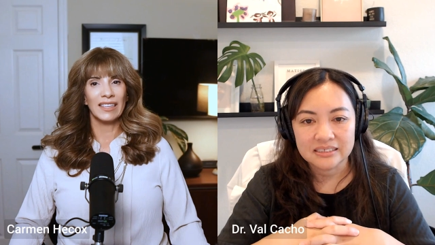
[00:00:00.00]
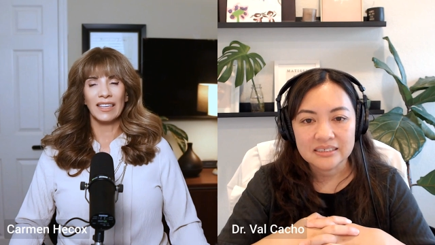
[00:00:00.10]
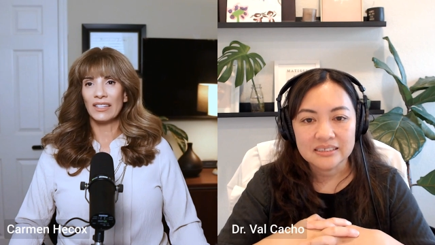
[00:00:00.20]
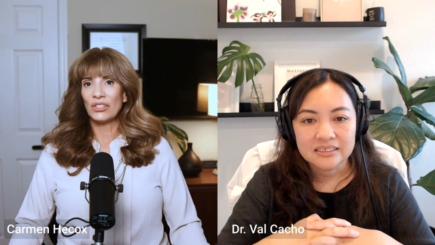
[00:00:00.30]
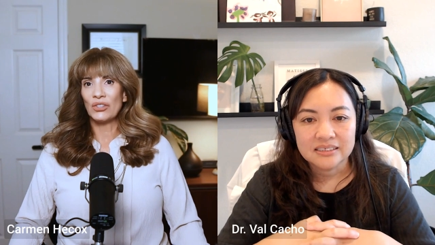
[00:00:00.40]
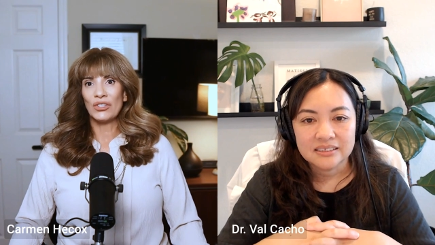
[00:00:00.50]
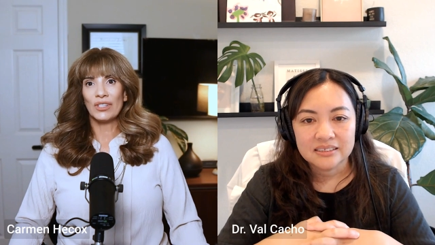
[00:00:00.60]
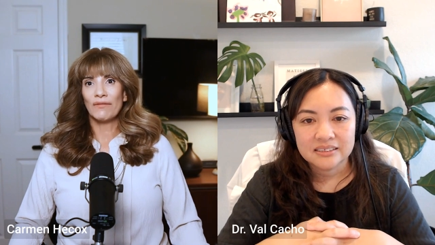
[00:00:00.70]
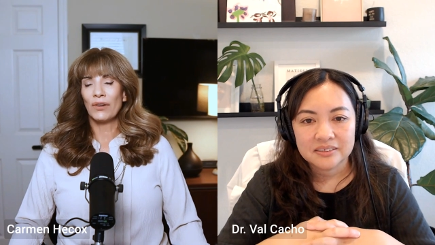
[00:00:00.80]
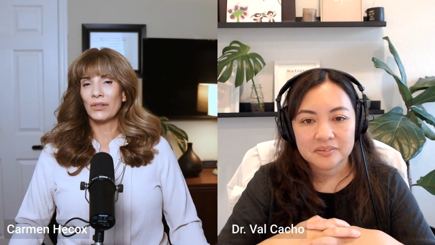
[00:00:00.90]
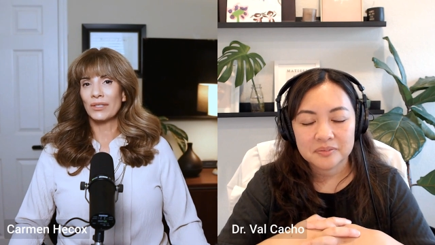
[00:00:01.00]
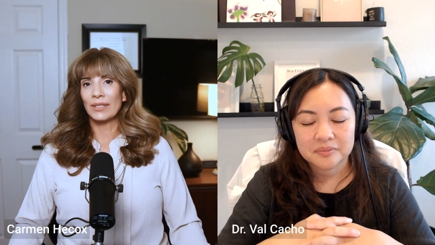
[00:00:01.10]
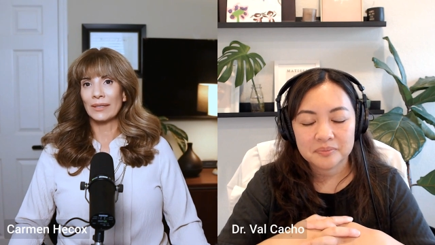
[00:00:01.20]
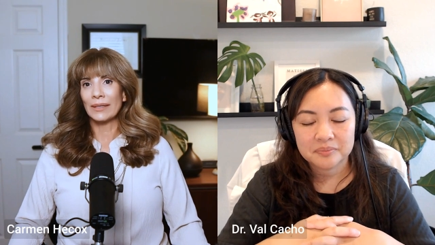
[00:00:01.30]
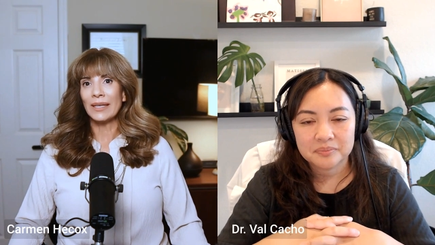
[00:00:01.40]
Speaker 1: yeah. And you just fall
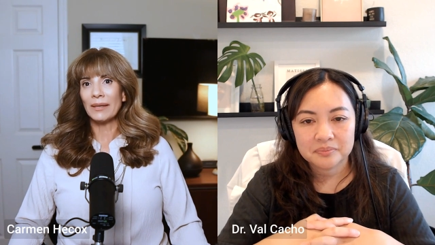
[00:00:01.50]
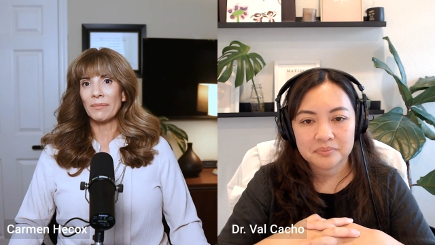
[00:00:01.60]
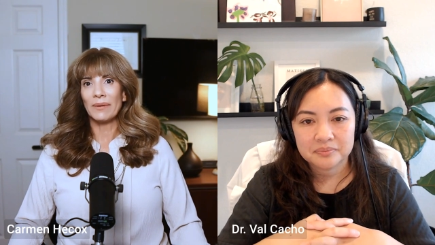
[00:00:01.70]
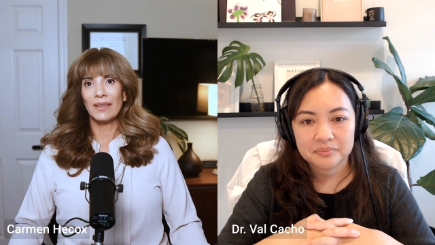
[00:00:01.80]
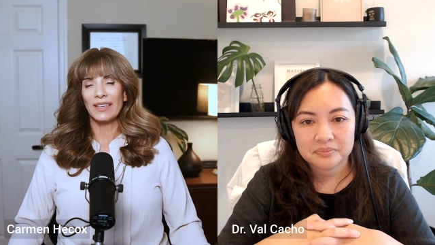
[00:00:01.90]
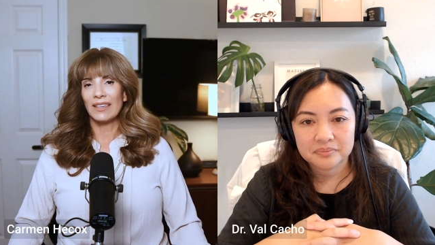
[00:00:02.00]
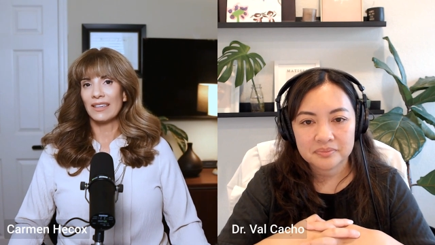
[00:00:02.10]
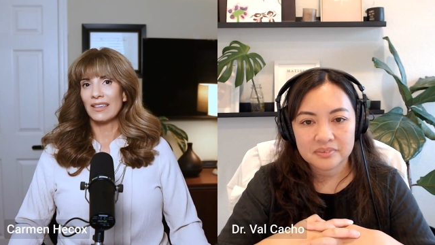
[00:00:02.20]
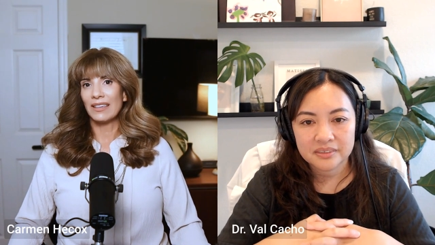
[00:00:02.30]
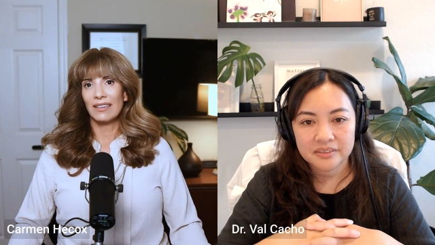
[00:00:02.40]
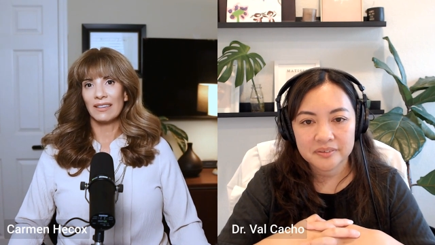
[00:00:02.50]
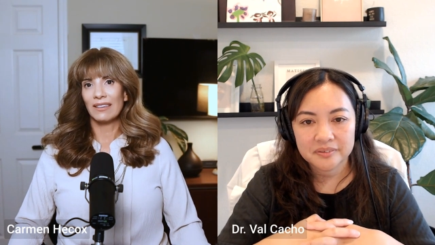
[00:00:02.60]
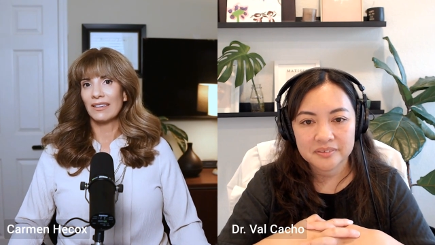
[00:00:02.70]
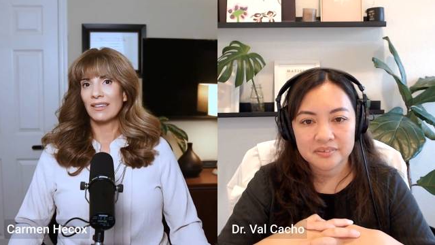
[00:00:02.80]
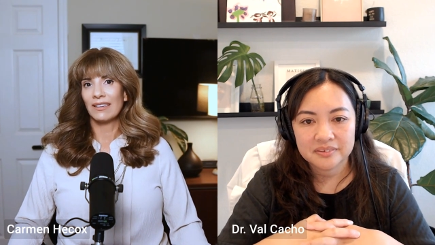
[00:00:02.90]
asleep. Yeah.
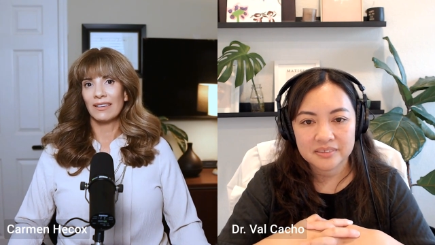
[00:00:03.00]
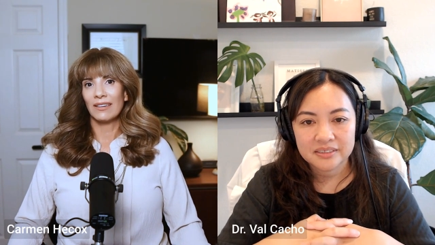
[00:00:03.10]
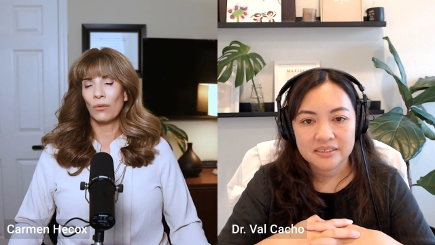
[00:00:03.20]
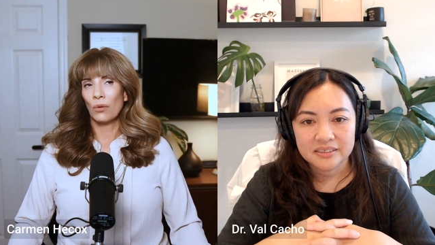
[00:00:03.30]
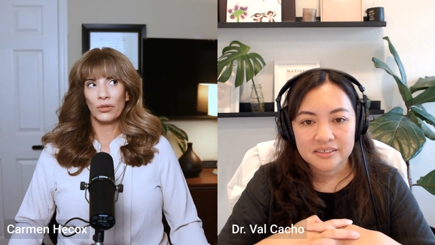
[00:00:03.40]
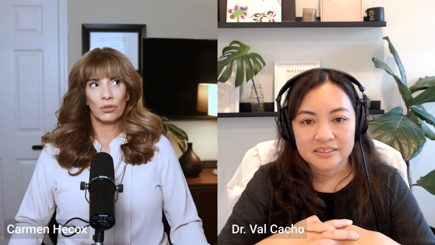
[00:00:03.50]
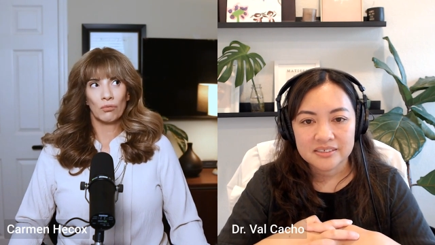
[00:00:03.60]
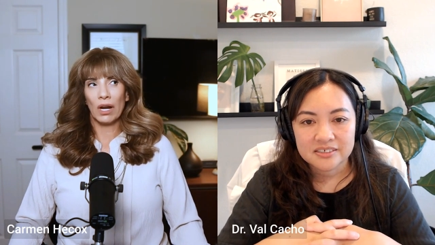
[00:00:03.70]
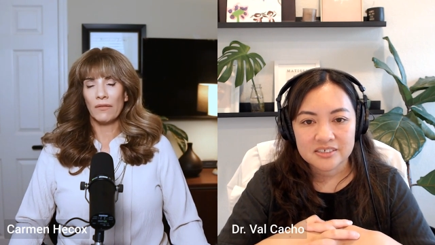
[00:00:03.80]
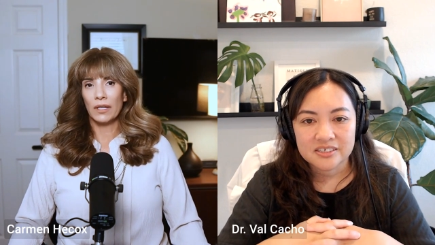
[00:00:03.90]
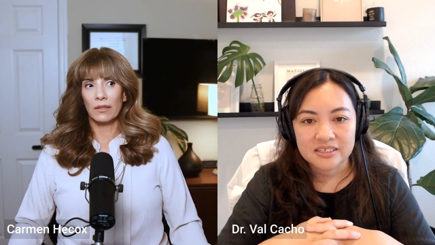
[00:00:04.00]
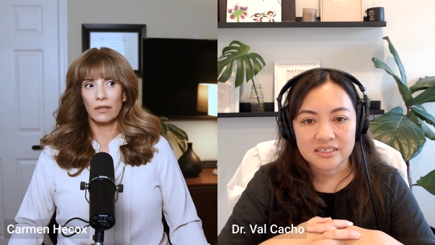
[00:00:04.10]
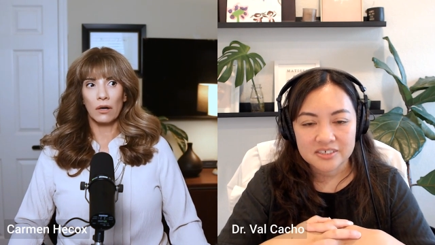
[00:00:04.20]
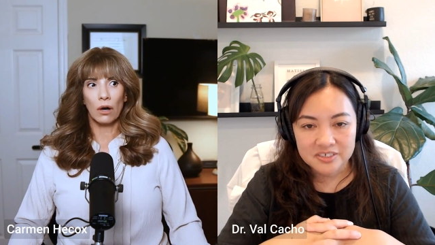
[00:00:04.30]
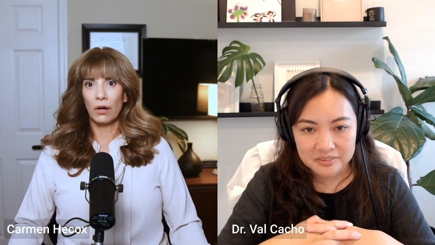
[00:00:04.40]
Or driving in the
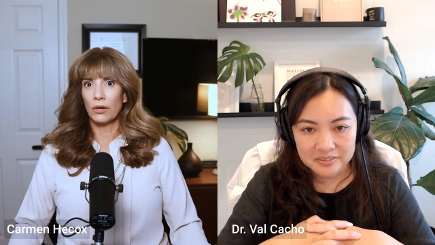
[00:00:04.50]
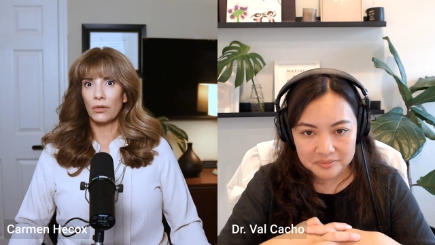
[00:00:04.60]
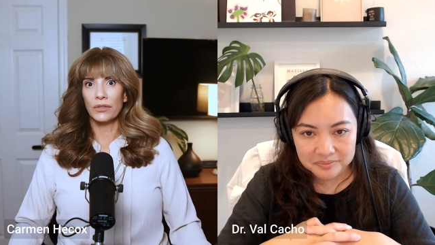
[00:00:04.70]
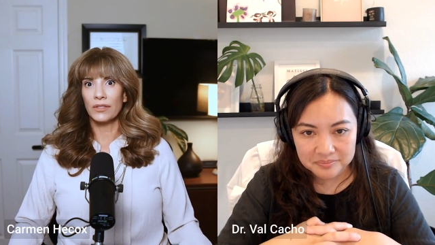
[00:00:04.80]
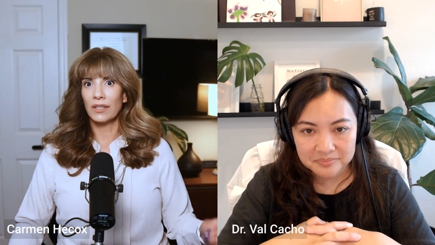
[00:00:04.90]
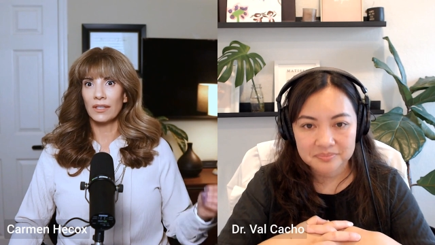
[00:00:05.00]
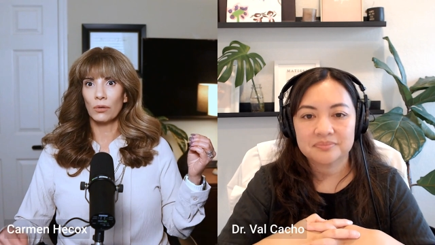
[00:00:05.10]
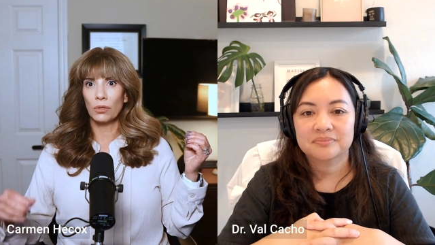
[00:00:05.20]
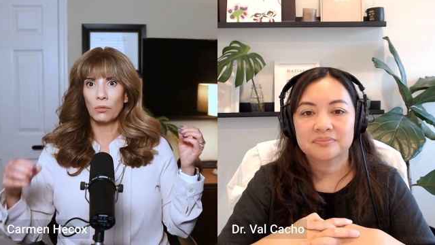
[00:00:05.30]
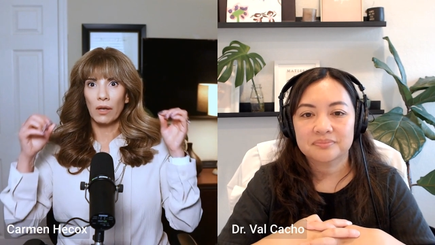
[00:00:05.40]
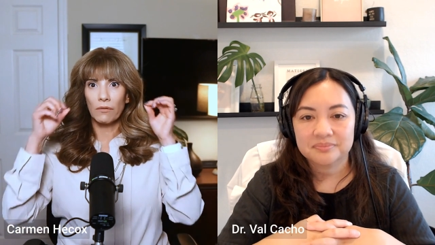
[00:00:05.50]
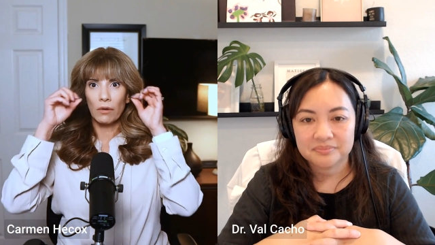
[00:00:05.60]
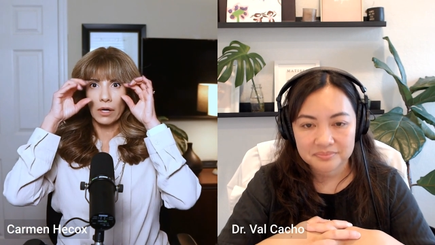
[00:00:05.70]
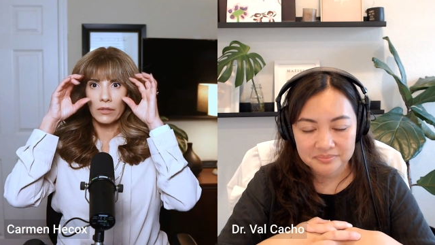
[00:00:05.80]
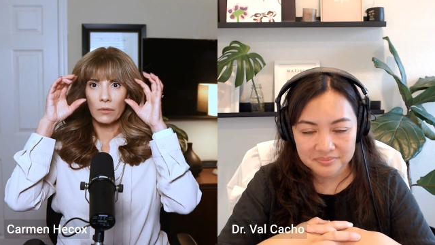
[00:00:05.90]
car, and all of a sudden you have your
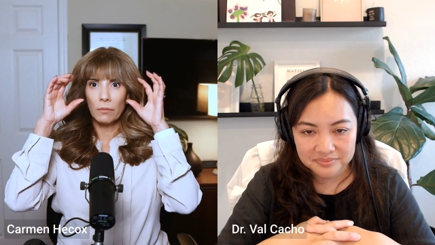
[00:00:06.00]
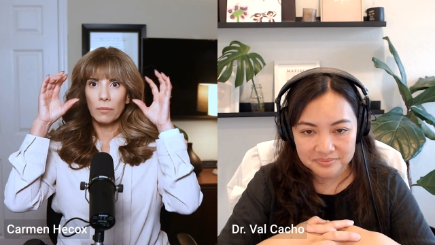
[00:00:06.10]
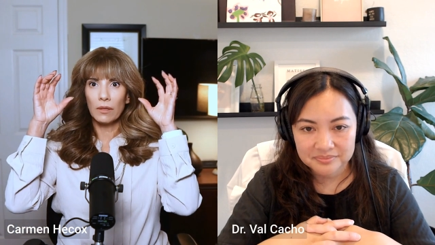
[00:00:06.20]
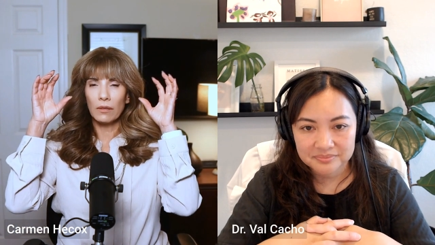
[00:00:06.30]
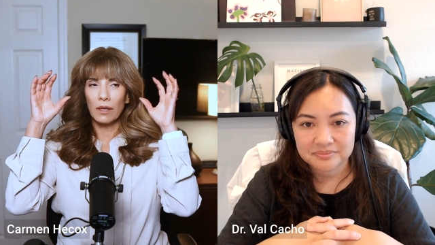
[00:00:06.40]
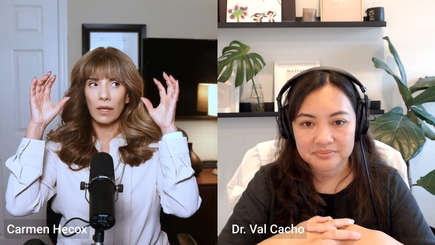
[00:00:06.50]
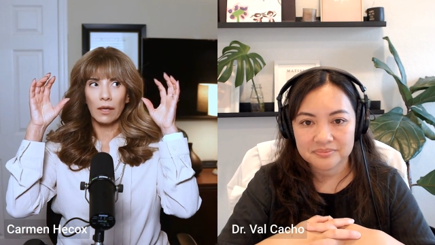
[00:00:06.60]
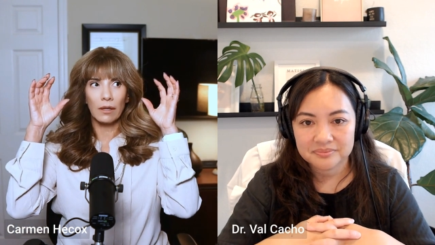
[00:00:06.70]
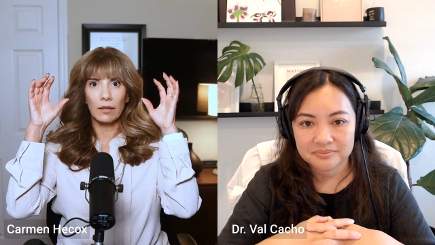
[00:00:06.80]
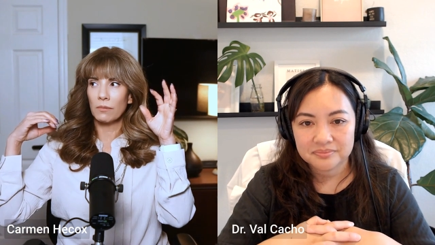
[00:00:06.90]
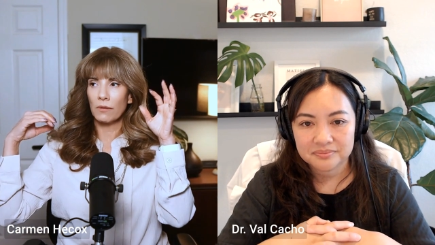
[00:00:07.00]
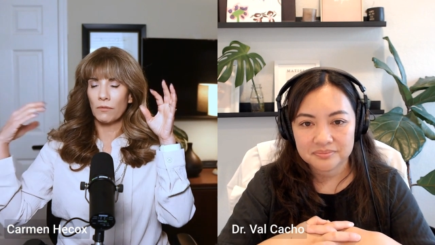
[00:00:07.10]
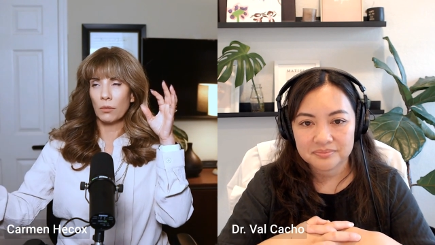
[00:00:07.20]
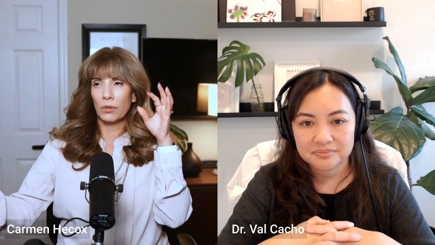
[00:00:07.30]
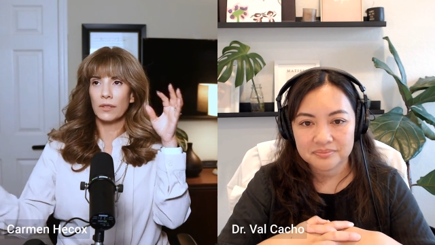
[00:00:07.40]
eyes open. And if
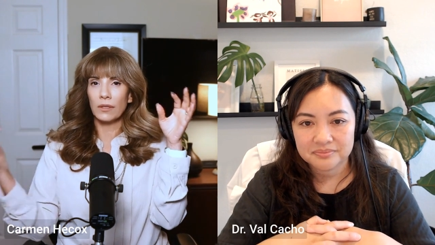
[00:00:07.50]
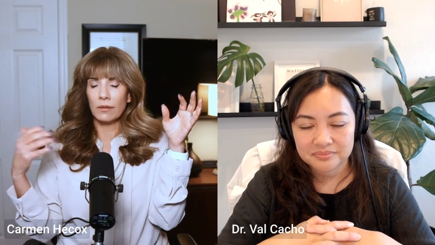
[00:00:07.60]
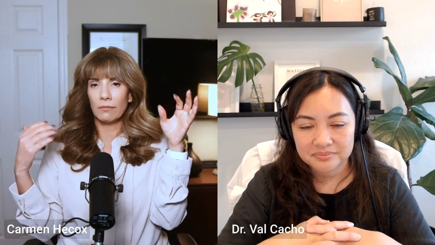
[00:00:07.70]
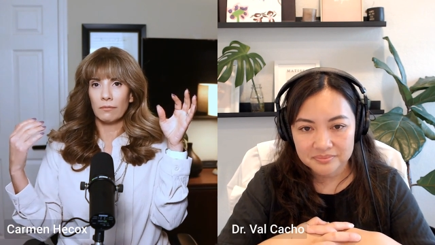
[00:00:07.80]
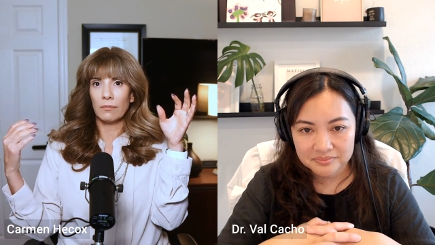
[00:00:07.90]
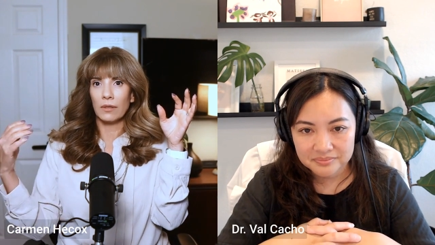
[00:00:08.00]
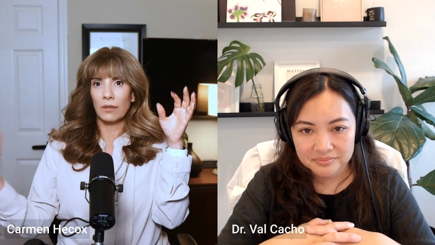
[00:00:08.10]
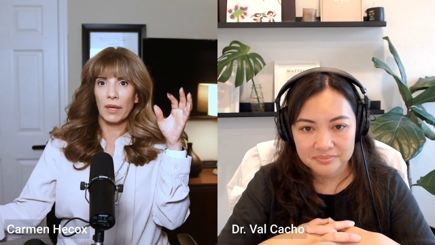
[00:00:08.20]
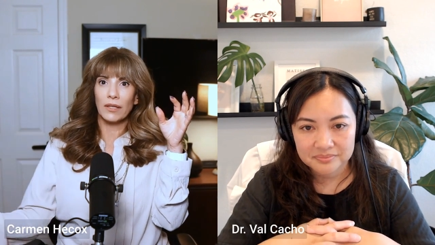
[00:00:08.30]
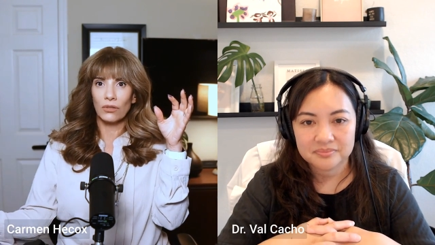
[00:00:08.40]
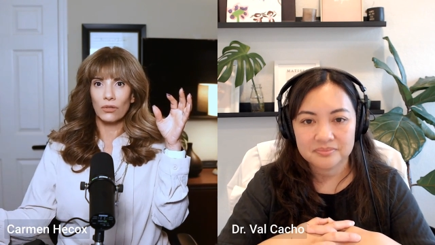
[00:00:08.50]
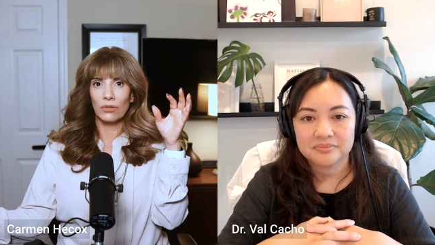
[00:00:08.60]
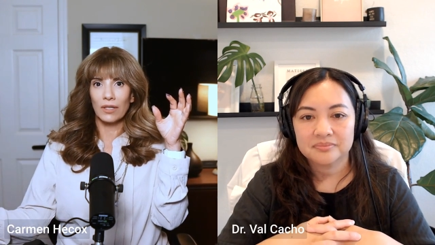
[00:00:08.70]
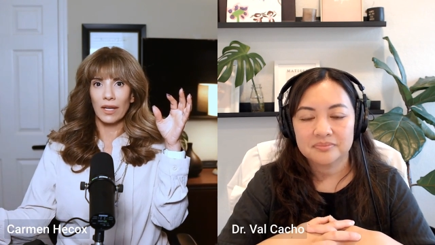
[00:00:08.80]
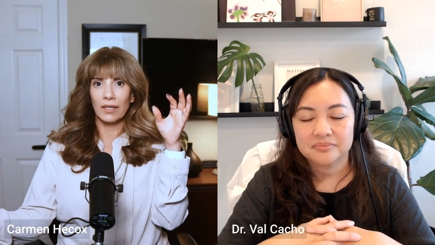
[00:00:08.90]
you were sitting in the passenger
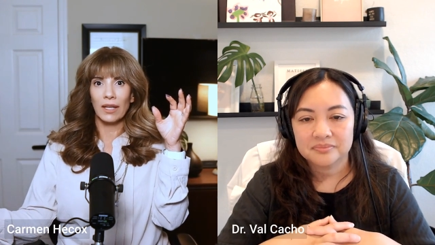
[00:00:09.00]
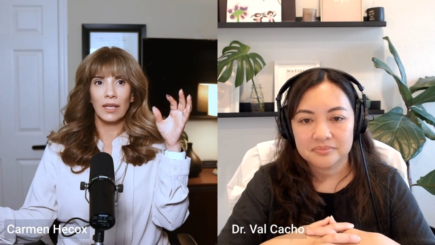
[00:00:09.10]
side